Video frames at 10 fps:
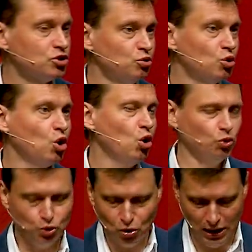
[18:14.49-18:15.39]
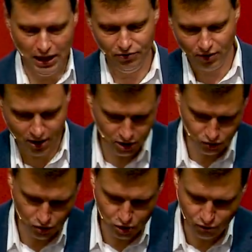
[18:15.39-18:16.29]
to go to other
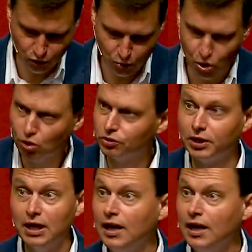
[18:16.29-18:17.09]
countries of the world.